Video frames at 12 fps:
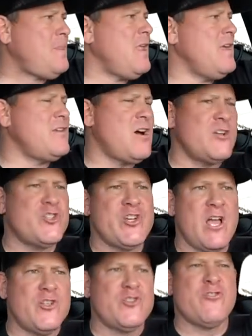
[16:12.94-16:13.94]
a Dodge
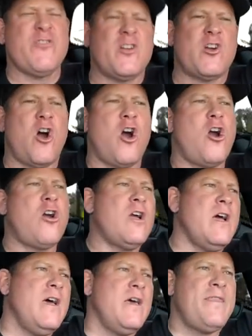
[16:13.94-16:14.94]
Challenger, the car
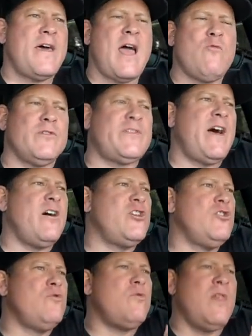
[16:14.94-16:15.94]
that I will tell
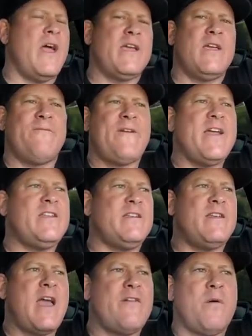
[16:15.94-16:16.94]
you, like, if I
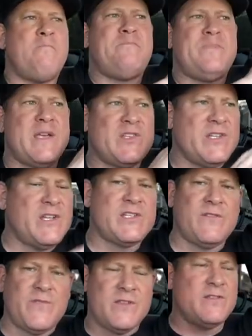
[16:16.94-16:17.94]
didn't have a
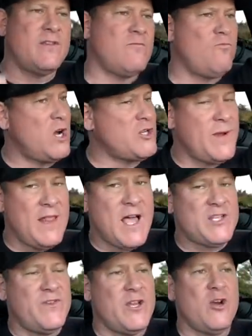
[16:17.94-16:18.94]
business, if this, like, watch my
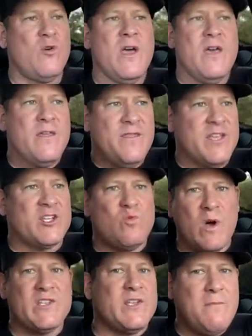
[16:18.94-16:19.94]
last video, this
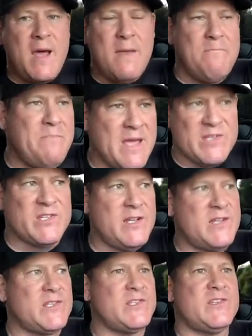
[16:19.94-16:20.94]
wasn't my
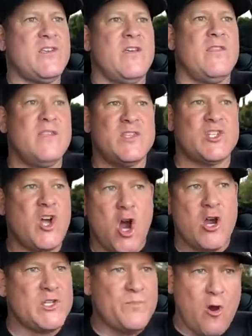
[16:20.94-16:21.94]
business, this
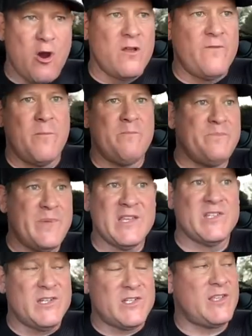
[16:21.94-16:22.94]
car is part of a
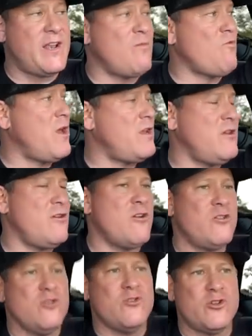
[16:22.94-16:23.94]
business that I'm running here
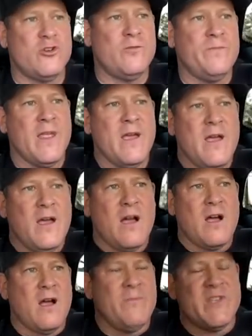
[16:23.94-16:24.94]
on YouTube,
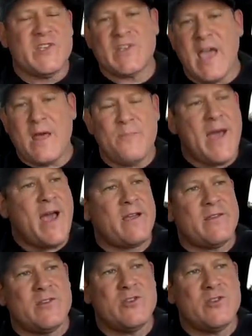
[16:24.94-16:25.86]
the Scat Pack, the